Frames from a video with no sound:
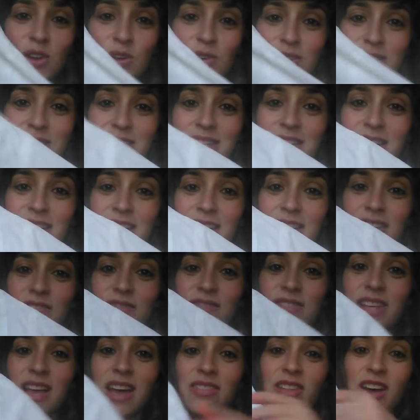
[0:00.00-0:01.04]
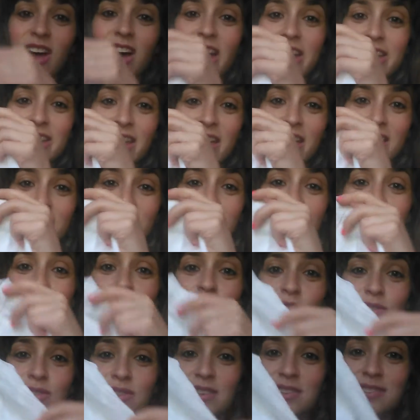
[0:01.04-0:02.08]
long sleeves and the high neck, he
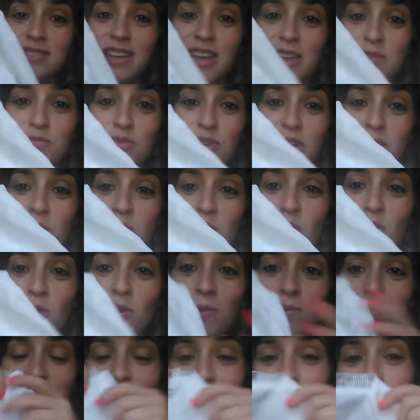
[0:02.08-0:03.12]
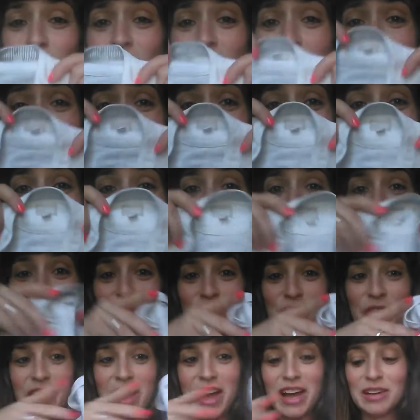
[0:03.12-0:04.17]
also stayed pretty warm. So
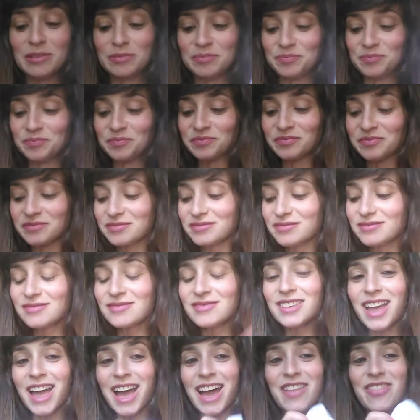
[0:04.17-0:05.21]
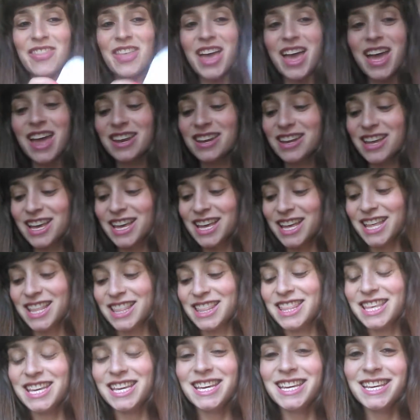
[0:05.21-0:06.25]
love that. And then
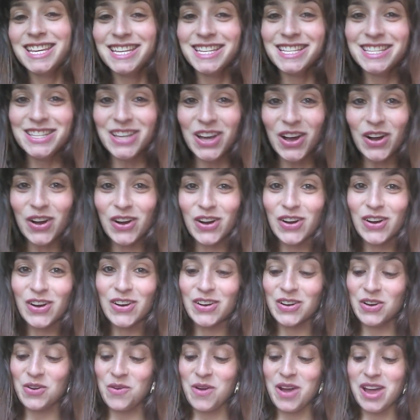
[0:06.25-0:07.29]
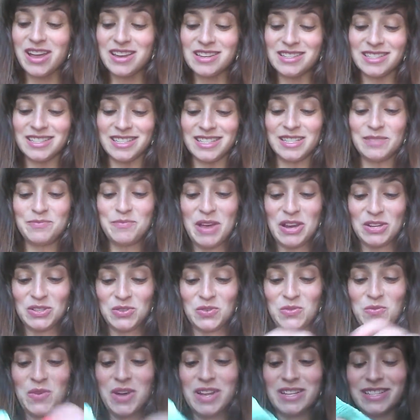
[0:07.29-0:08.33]
these are quite
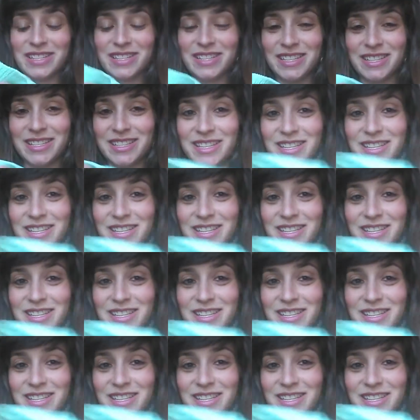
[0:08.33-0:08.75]
special ones because